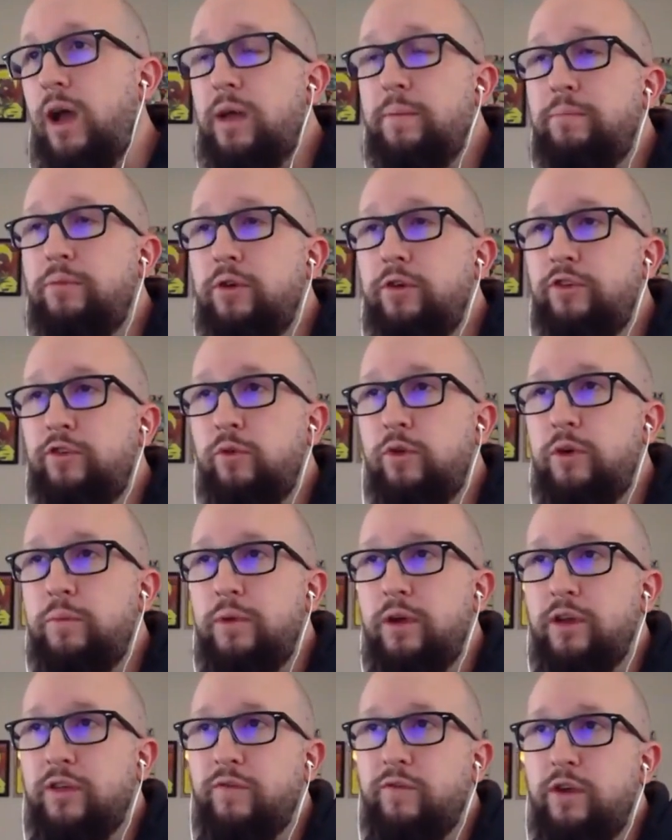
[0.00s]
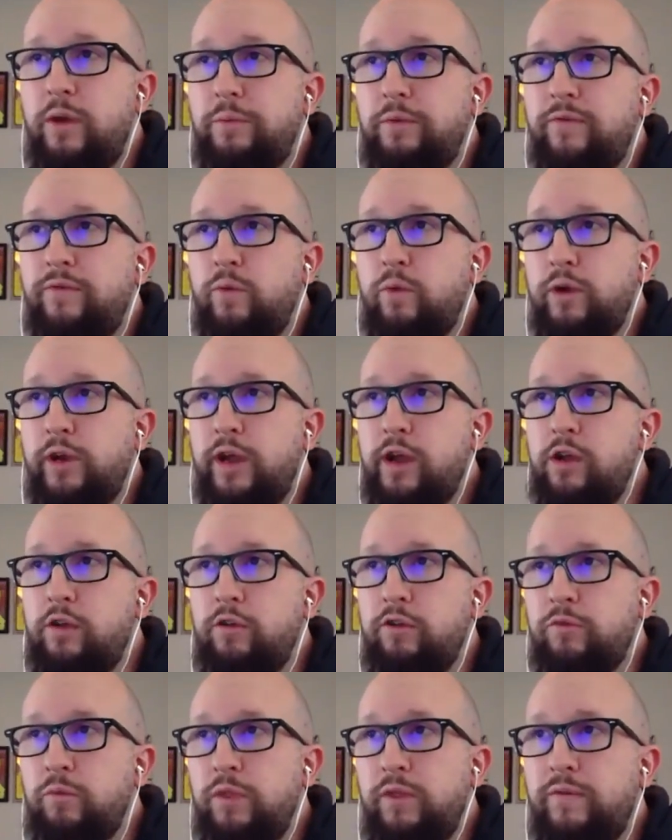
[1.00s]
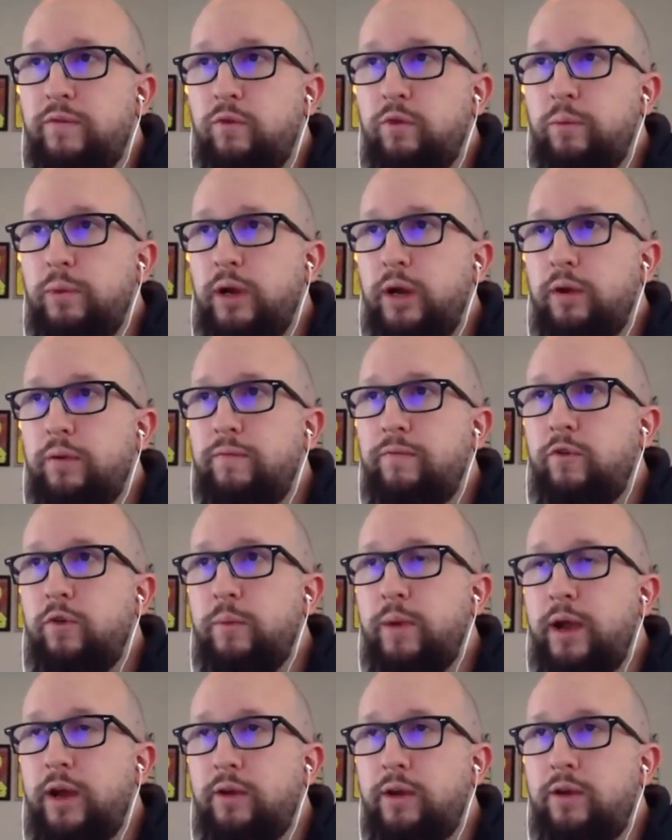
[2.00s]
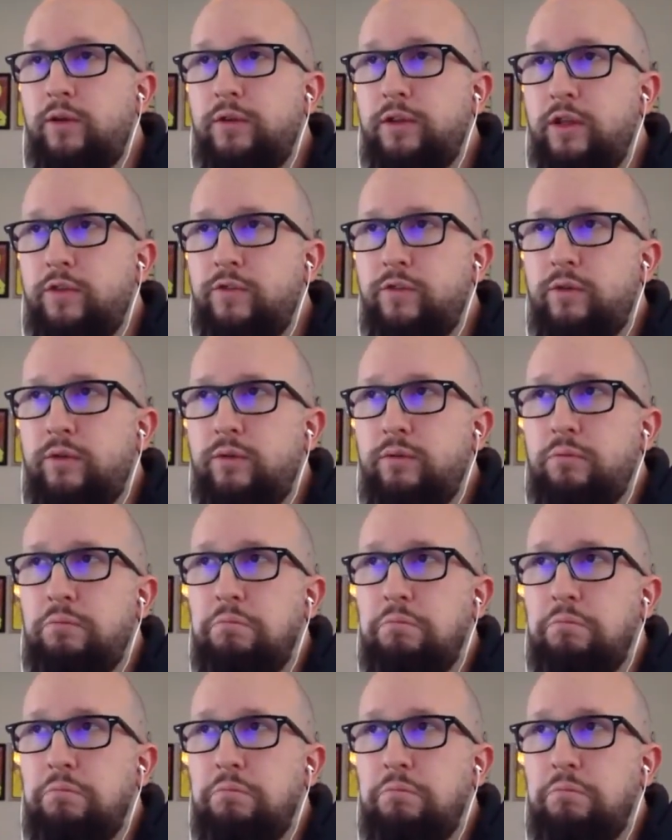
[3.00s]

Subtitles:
put $200 for up to 4 characters with a full background digital.